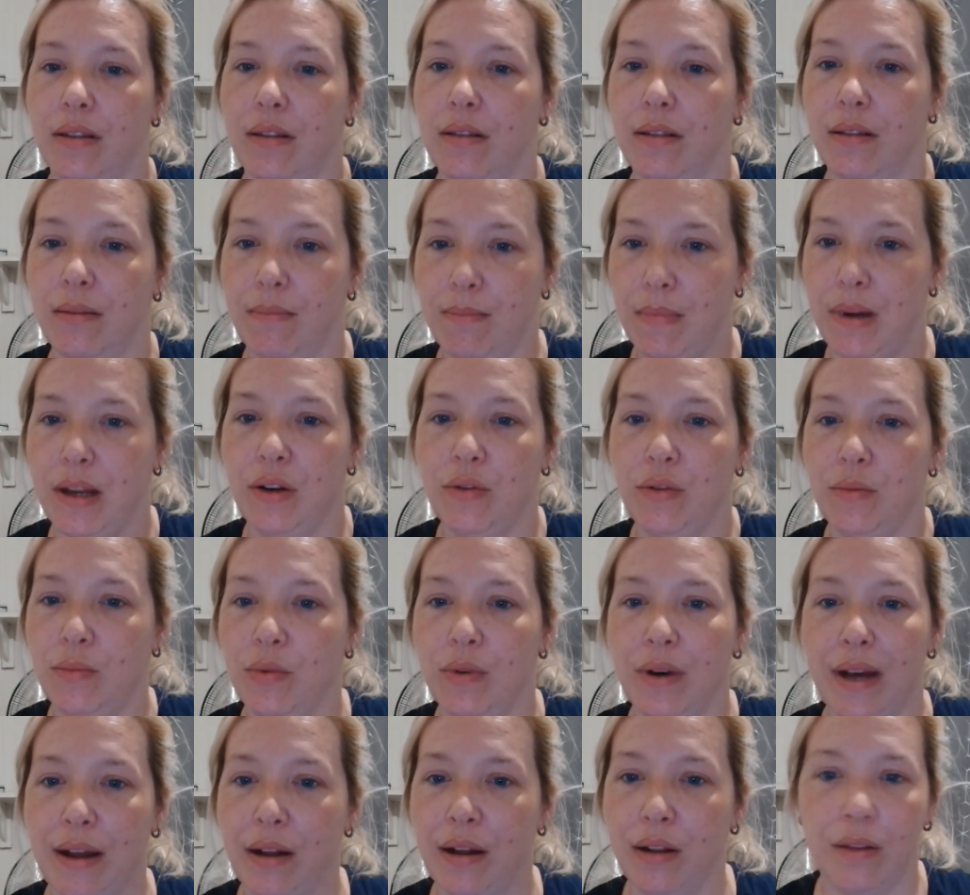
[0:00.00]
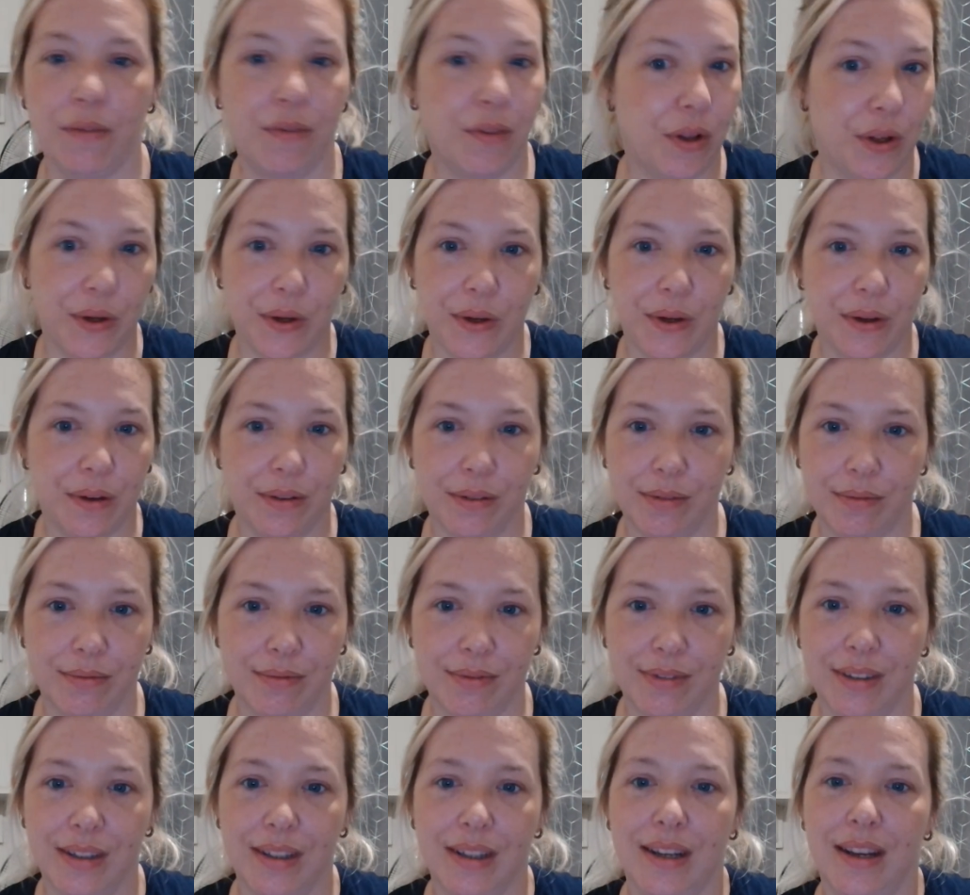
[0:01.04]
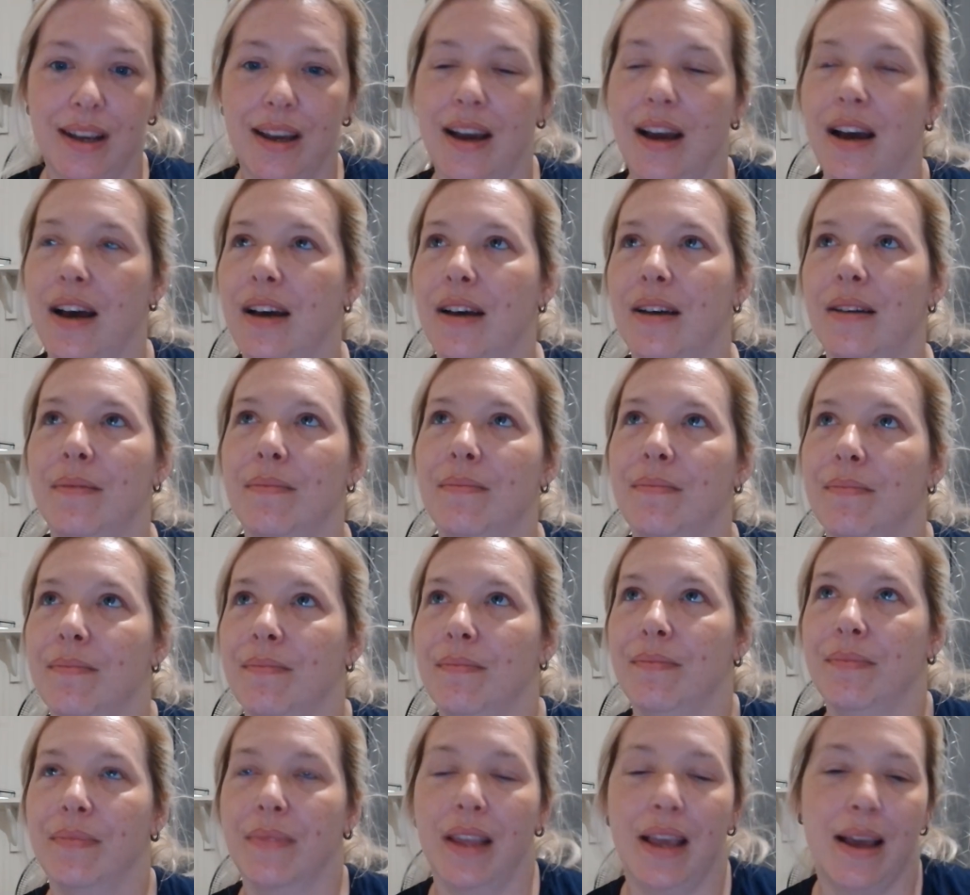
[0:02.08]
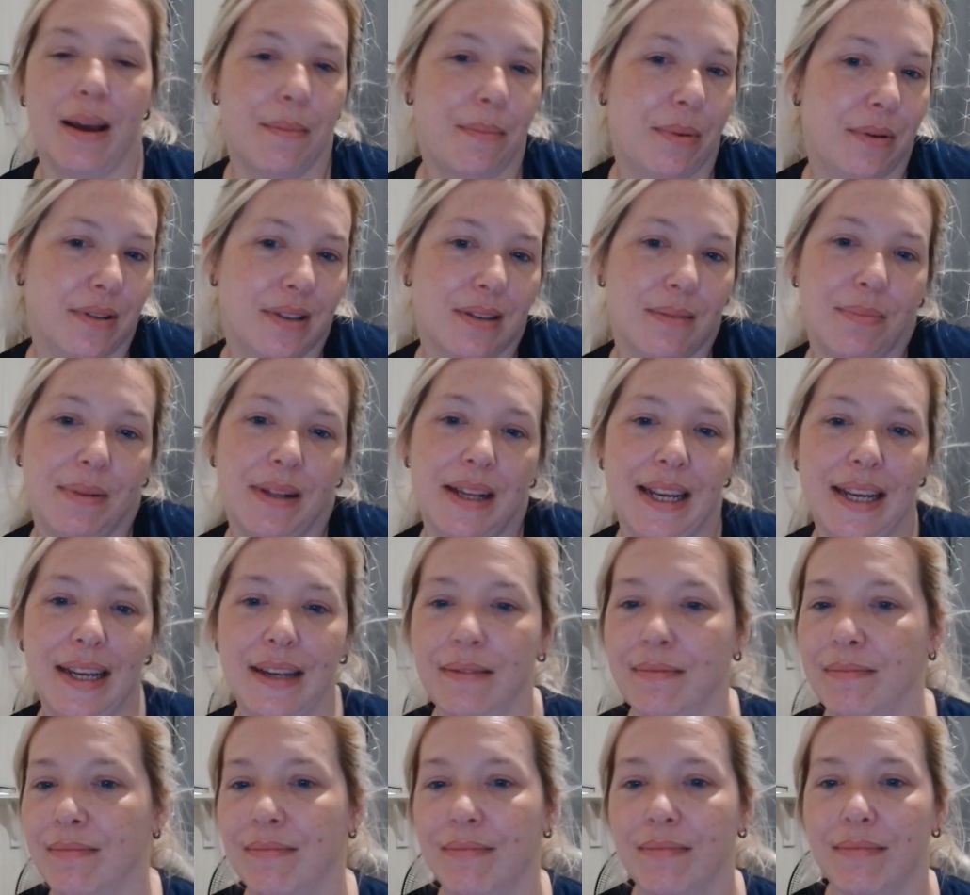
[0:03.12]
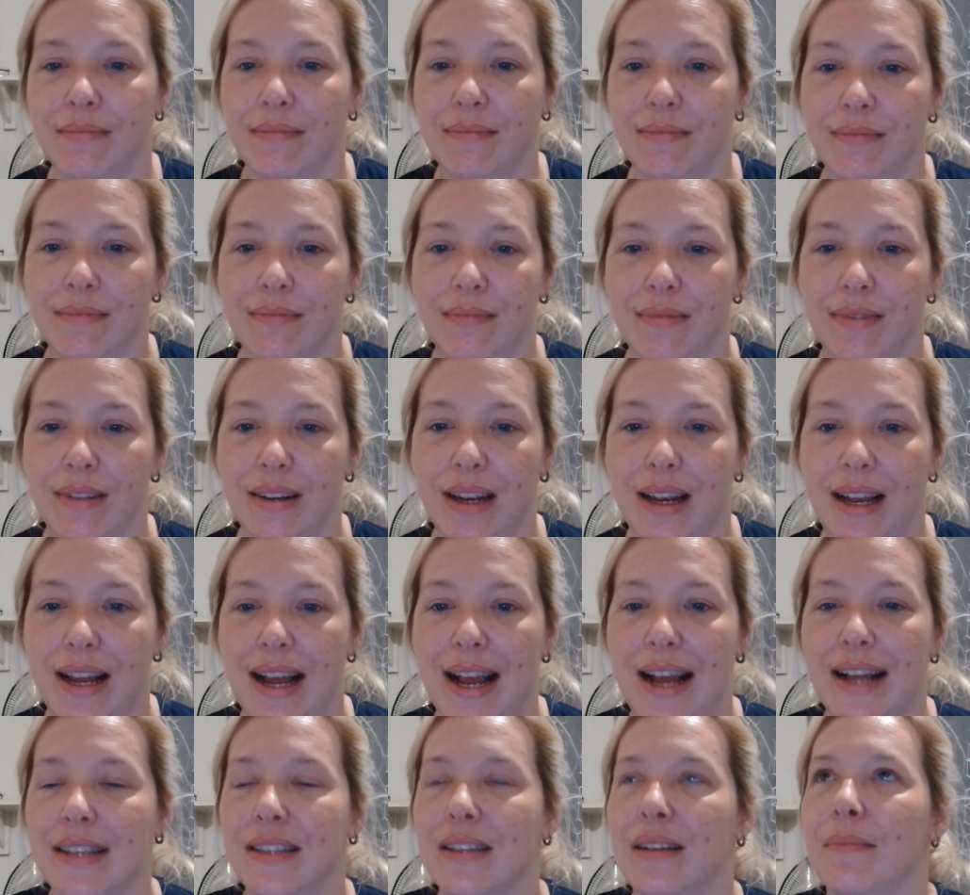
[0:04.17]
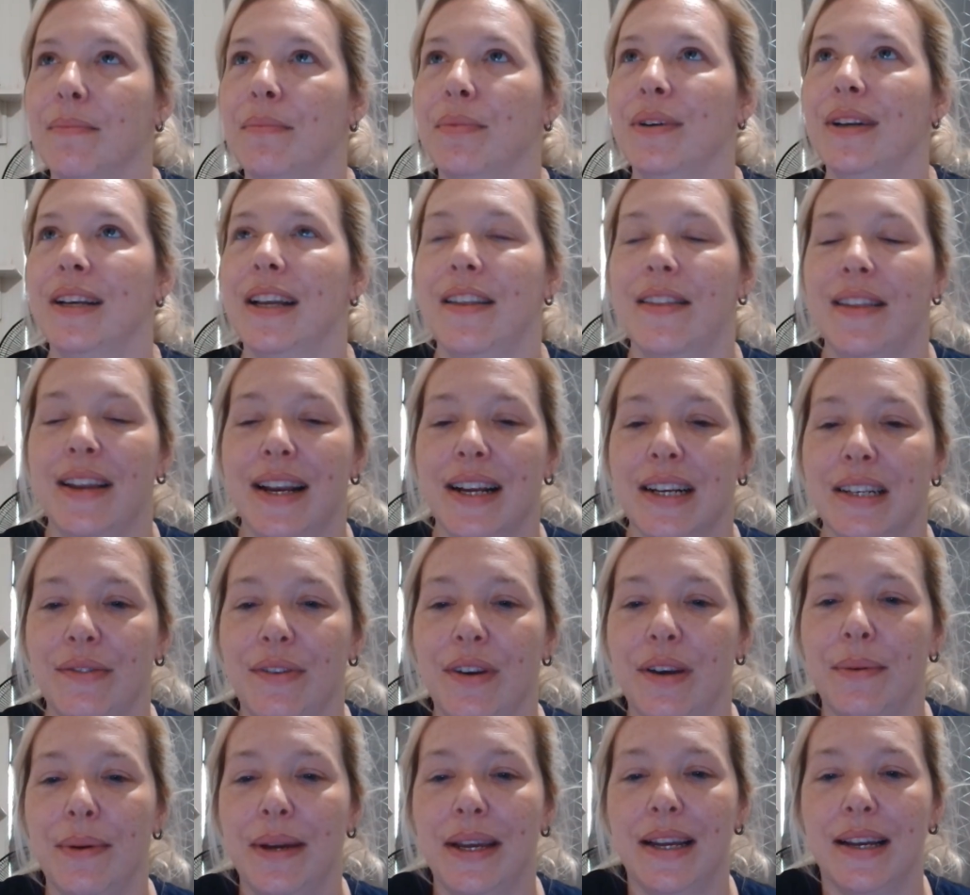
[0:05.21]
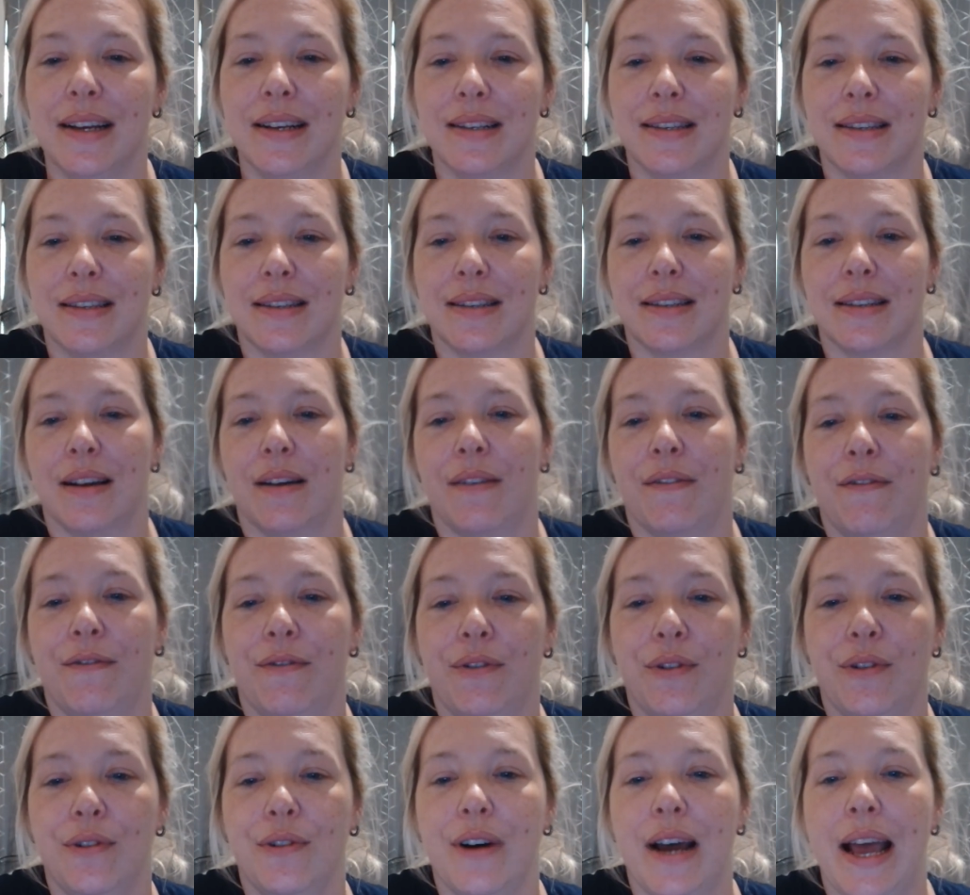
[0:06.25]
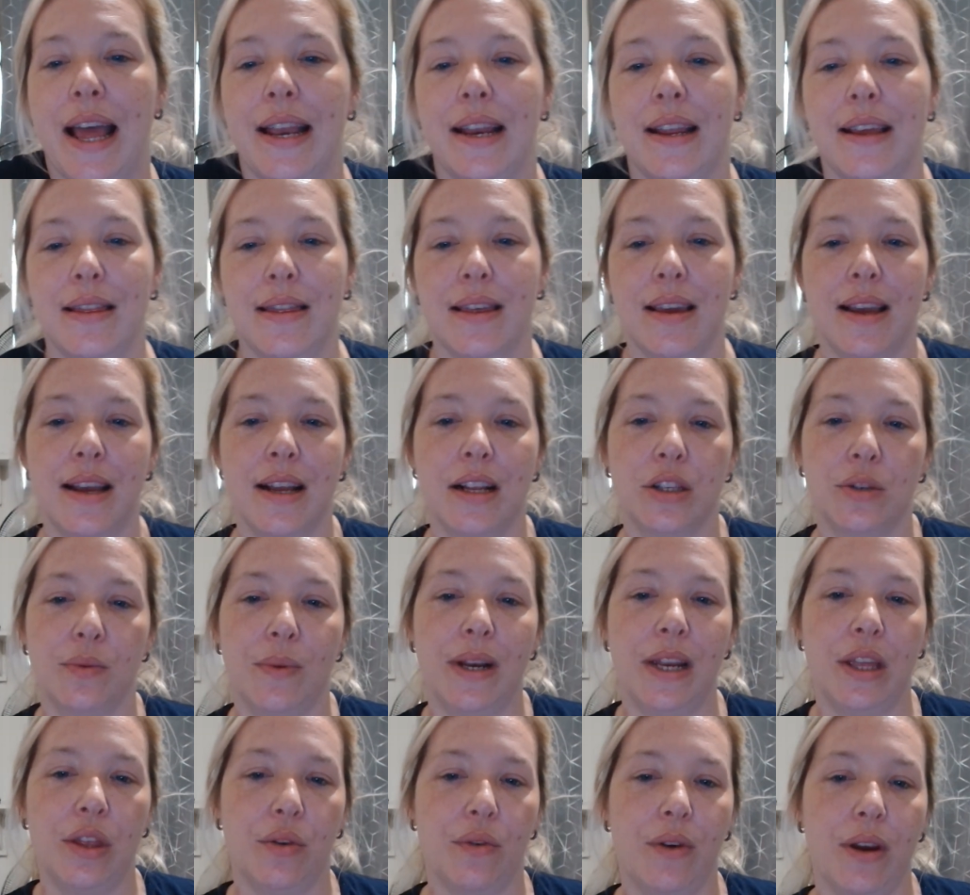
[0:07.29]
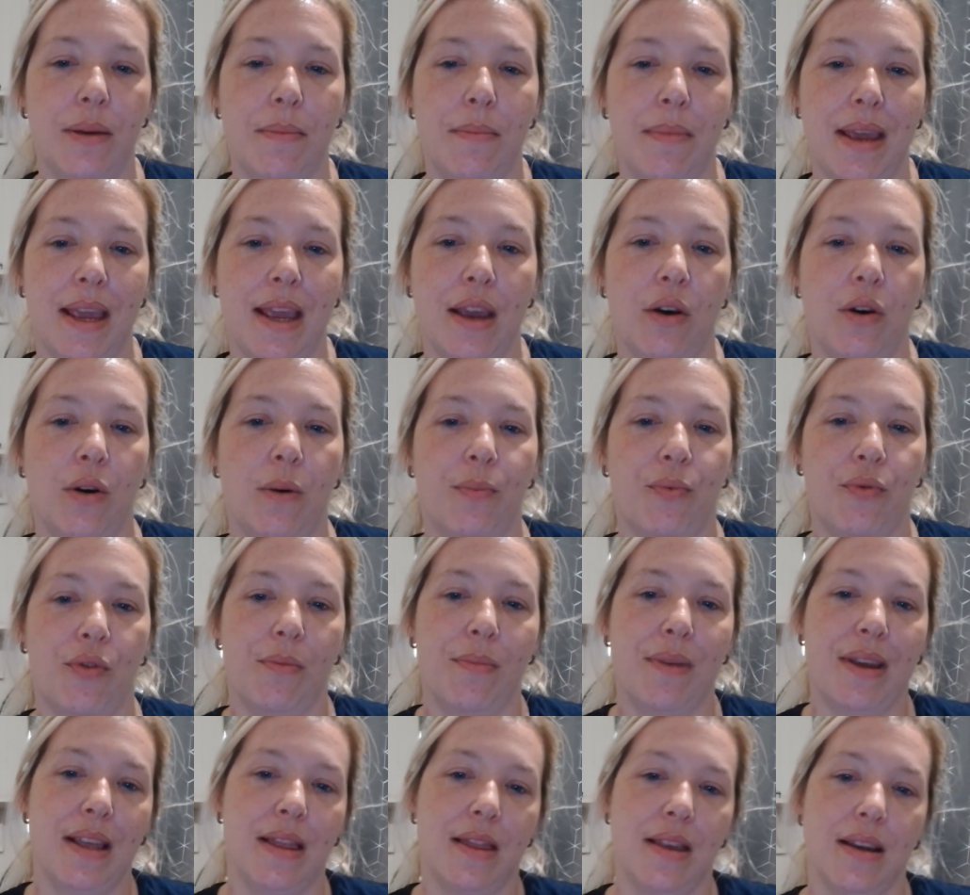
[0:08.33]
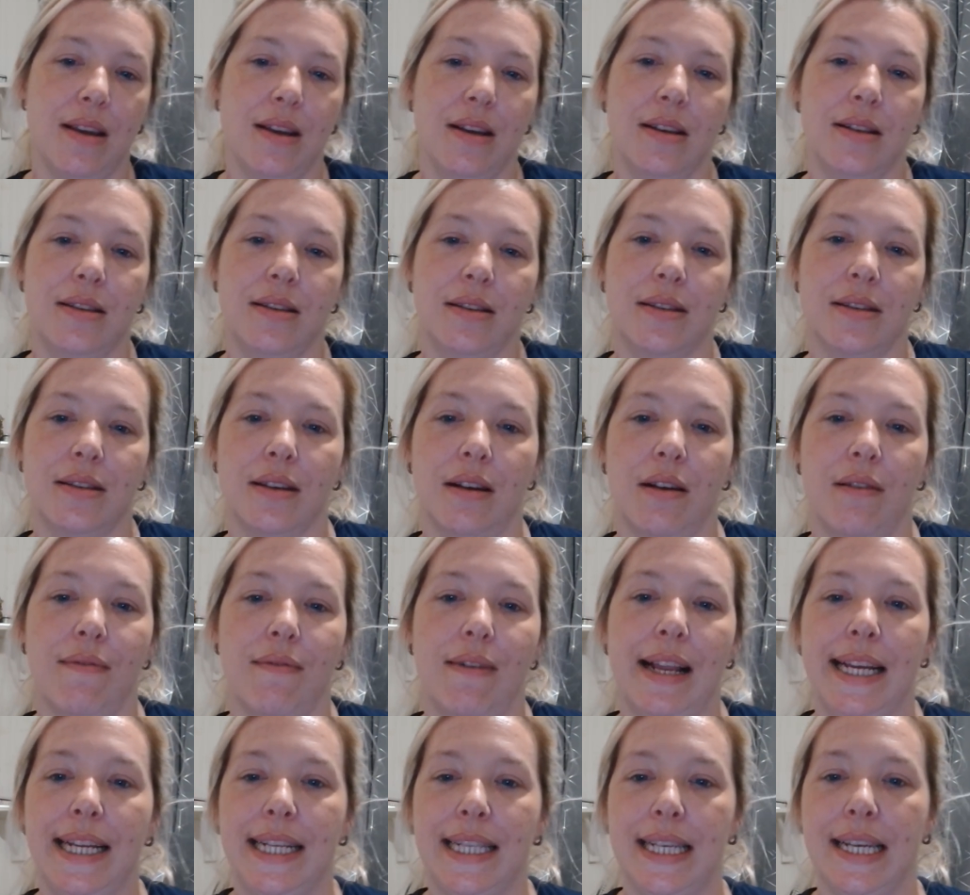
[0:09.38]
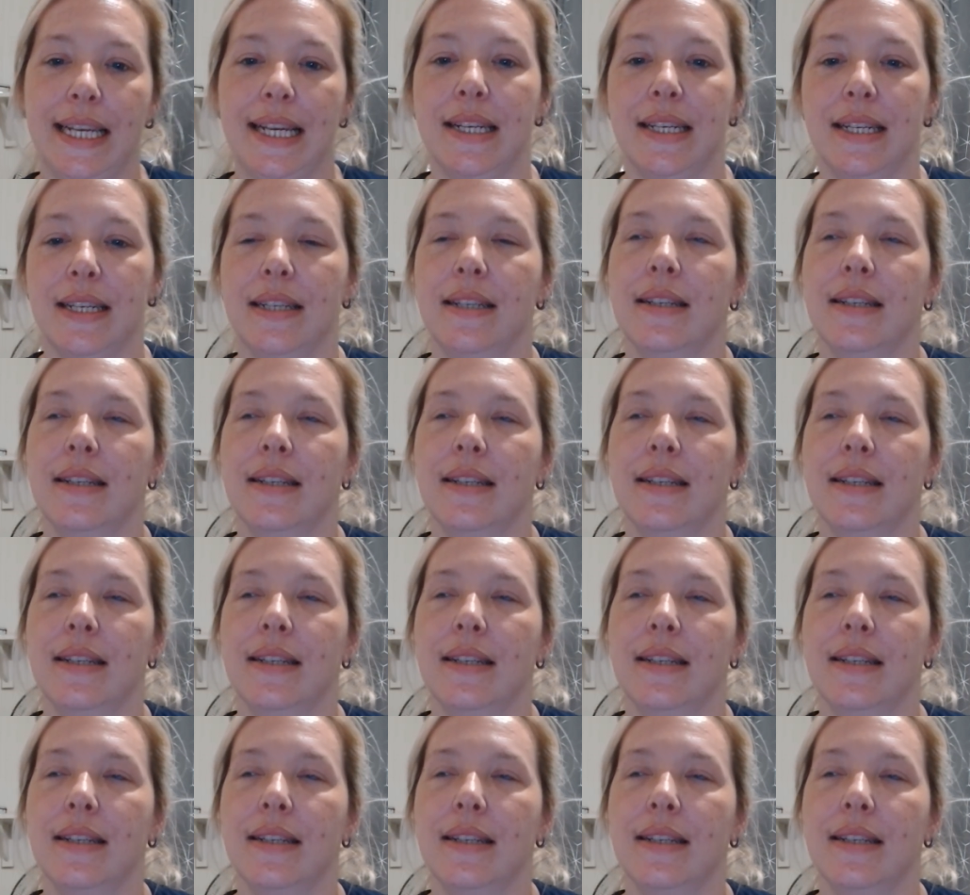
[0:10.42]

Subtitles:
my normal health vlog. And possibly at some point in the next few weeks for anything 23andMe or Prometheus related.